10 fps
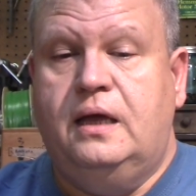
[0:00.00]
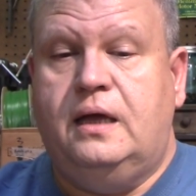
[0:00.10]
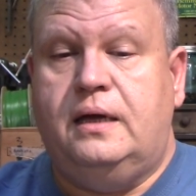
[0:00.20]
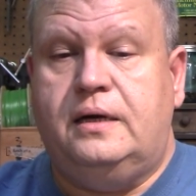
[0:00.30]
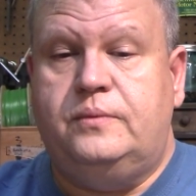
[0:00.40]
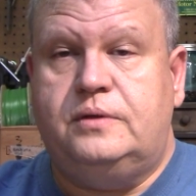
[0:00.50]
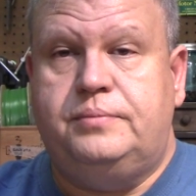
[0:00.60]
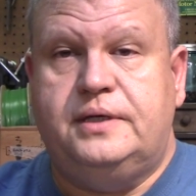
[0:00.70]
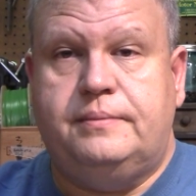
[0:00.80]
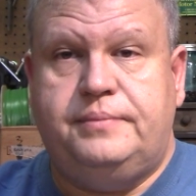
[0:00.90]
And I will
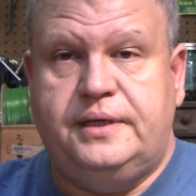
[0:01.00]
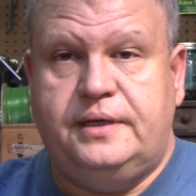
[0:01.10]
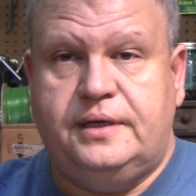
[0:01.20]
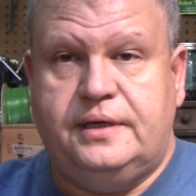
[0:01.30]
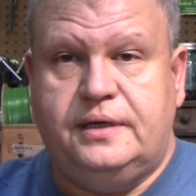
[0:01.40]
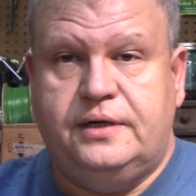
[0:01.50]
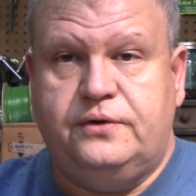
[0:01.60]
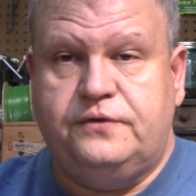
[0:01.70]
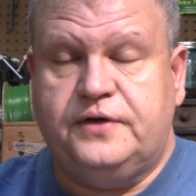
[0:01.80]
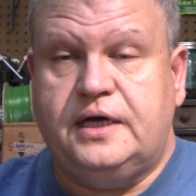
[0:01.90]
put up a
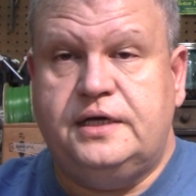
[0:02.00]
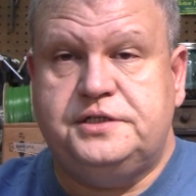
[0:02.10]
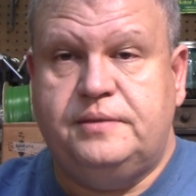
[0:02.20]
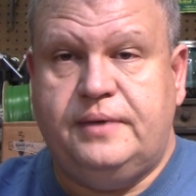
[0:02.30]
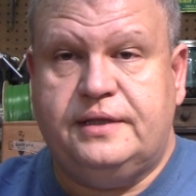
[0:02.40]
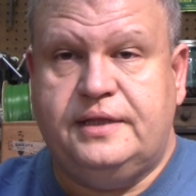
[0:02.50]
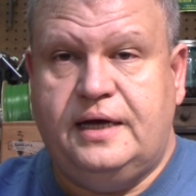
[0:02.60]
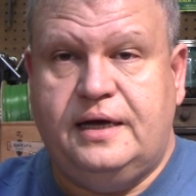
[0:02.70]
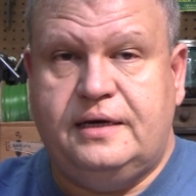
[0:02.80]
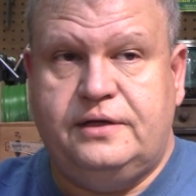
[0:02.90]
notification about
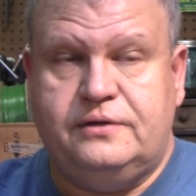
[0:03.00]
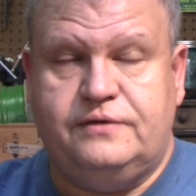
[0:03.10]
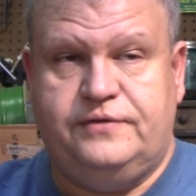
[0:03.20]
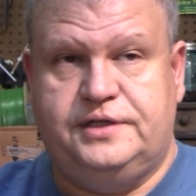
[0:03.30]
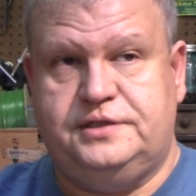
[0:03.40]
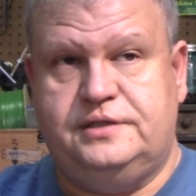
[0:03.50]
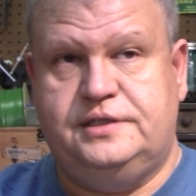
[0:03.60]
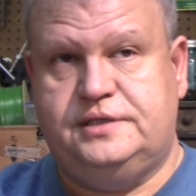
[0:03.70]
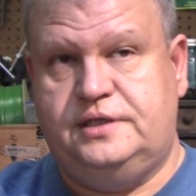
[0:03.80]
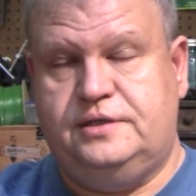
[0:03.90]
that, and you'll eventually
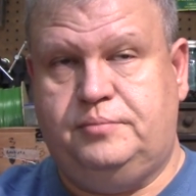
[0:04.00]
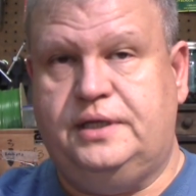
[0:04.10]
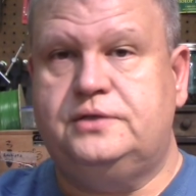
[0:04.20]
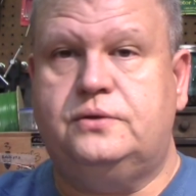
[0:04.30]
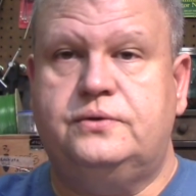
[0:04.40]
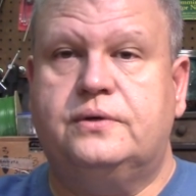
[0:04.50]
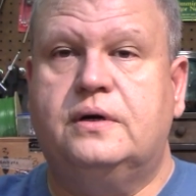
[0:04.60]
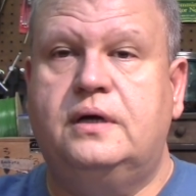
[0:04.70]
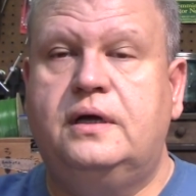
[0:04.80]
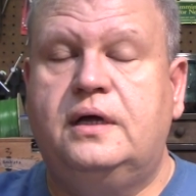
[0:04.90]
see the placeholder
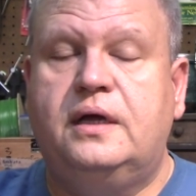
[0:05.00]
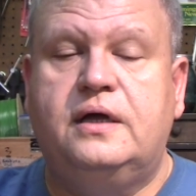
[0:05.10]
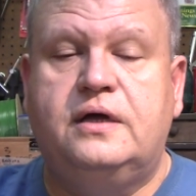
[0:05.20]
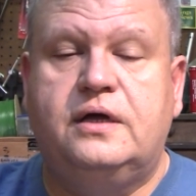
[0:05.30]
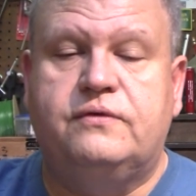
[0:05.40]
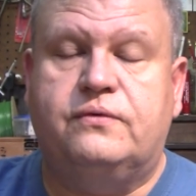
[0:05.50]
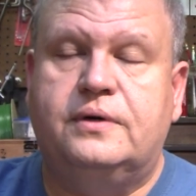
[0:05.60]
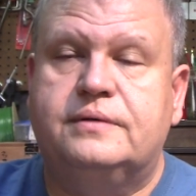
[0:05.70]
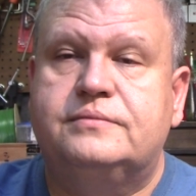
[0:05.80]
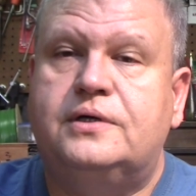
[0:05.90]

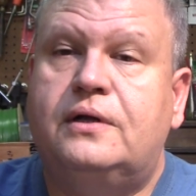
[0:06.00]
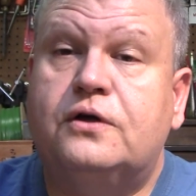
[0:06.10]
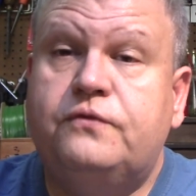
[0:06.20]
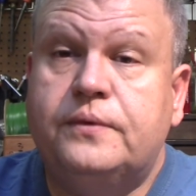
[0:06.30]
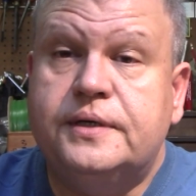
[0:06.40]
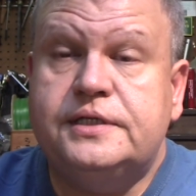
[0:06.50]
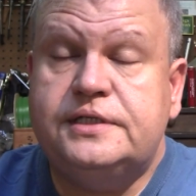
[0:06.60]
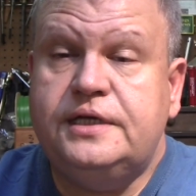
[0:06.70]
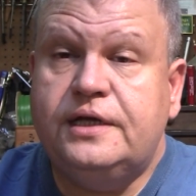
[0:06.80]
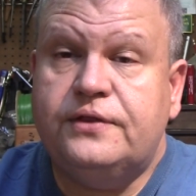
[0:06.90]
for it. So I look forward to
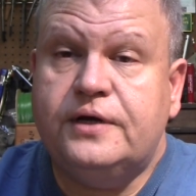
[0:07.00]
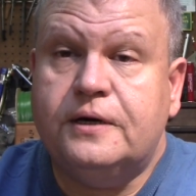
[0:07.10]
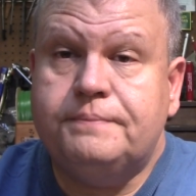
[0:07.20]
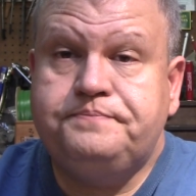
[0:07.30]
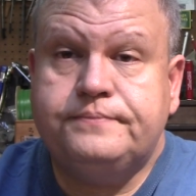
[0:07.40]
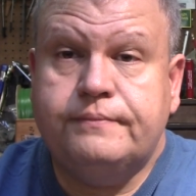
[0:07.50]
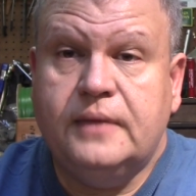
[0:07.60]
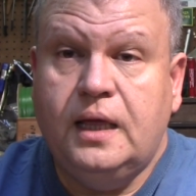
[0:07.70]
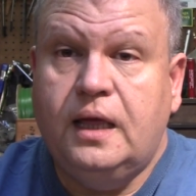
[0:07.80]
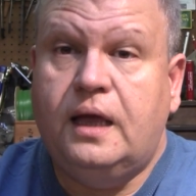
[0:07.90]
seeing you there.
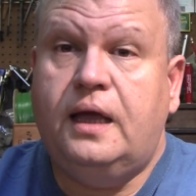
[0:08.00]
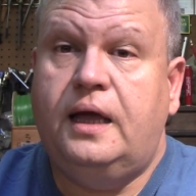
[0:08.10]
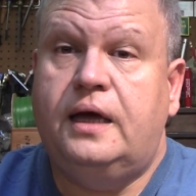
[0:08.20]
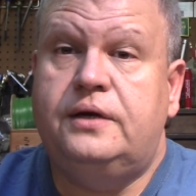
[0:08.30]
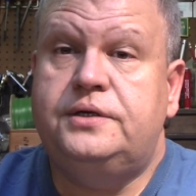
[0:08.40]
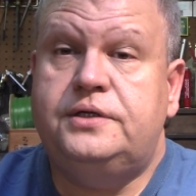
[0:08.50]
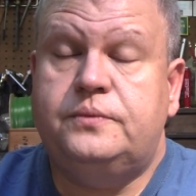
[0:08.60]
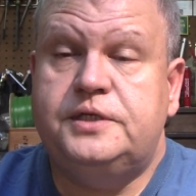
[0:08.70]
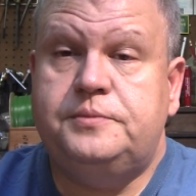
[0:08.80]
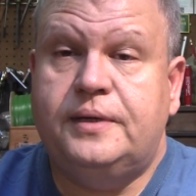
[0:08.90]
And until
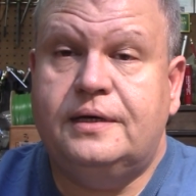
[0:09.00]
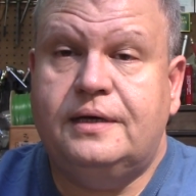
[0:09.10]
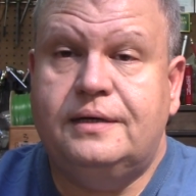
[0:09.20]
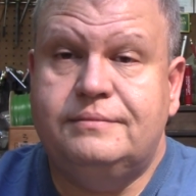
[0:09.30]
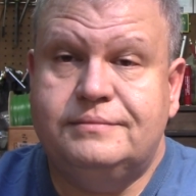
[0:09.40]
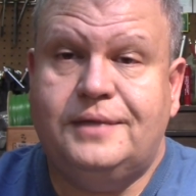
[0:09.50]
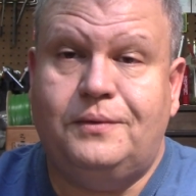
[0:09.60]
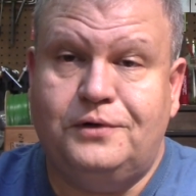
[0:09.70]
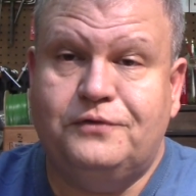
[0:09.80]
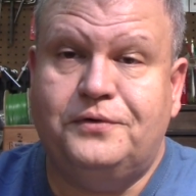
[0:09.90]
we speak again, I
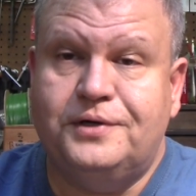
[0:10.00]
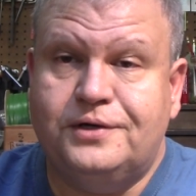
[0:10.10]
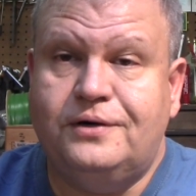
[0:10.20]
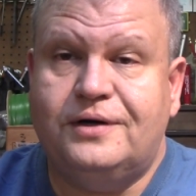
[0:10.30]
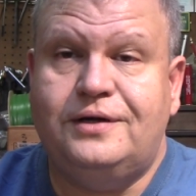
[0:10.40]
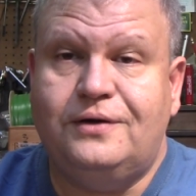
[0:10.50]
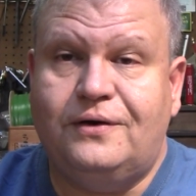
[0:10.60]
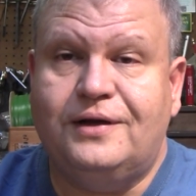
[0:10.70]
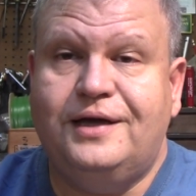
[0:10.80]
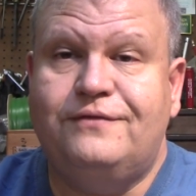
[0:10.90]
look forward to talking to you
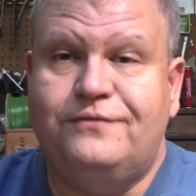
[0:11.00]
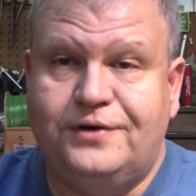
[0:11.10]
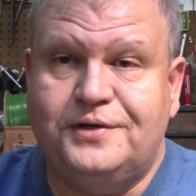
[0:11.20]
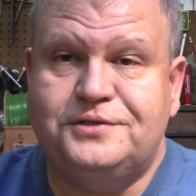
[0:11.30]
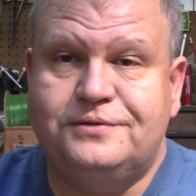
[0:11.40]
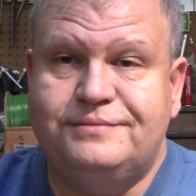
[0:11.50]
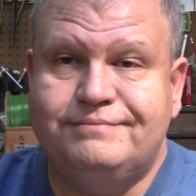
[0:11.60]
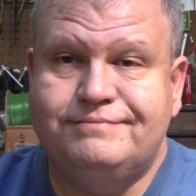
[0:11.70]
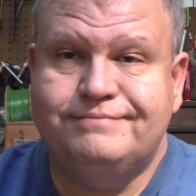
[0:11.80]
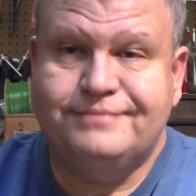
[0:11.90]
all again very soon.
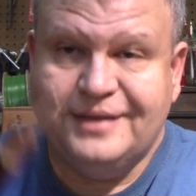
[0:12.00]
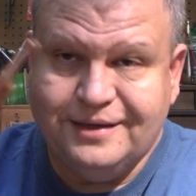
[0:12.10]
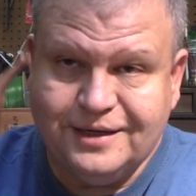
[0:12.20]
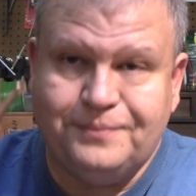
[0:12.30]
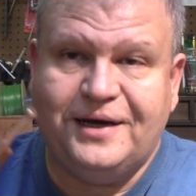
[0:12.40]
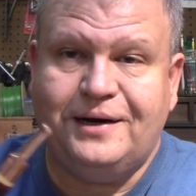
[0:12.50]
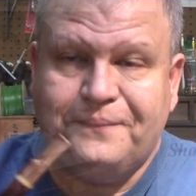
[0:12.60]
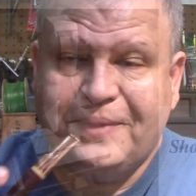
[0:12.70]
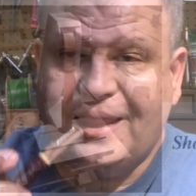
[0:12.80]
Goodbye now.